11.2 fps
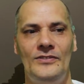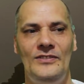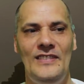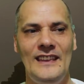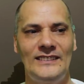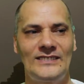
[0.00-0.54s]

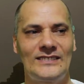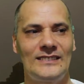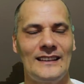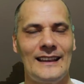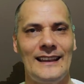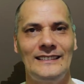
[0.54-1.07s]

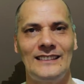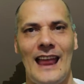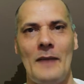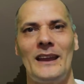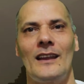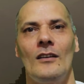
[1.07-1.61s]
this
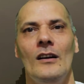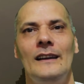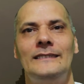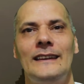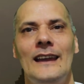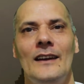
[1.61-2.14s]
Islamic
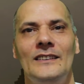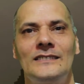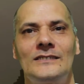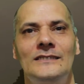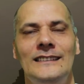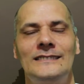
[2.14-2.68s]
idea,
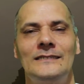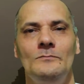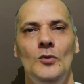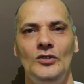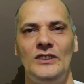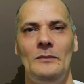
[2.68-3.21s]
this
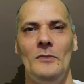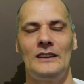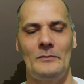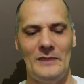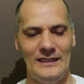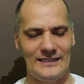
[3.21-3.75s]
Muslim
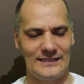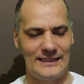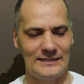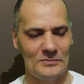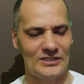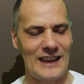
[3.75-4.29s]
idea,
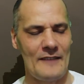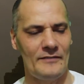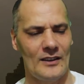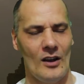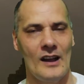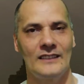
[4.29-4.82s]
this Mustafa
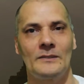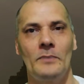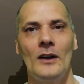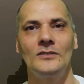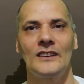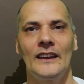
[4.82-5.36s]
guy
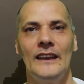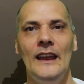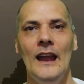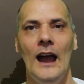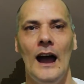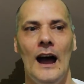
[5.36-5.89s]
supposedly
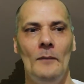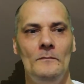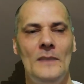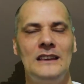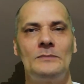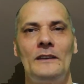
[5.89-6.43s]

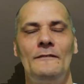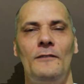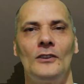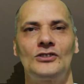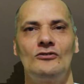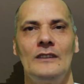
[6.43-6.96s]
meant to be
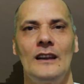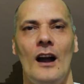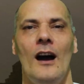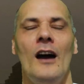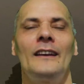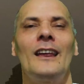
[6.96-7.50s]
fostering,
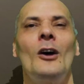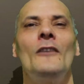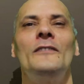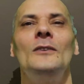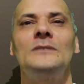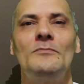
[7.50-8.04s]
I don't know
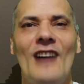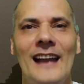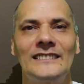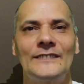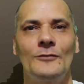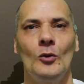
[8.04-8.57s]
if it was a
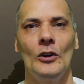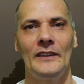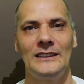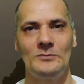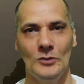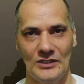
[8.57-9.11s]
practice for all of
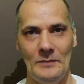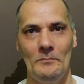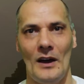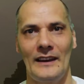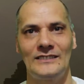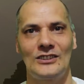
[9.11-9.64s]
his Muslim
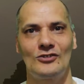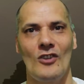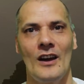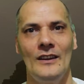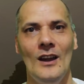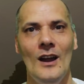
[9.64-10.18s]
buddies to
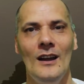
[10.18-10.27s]
try and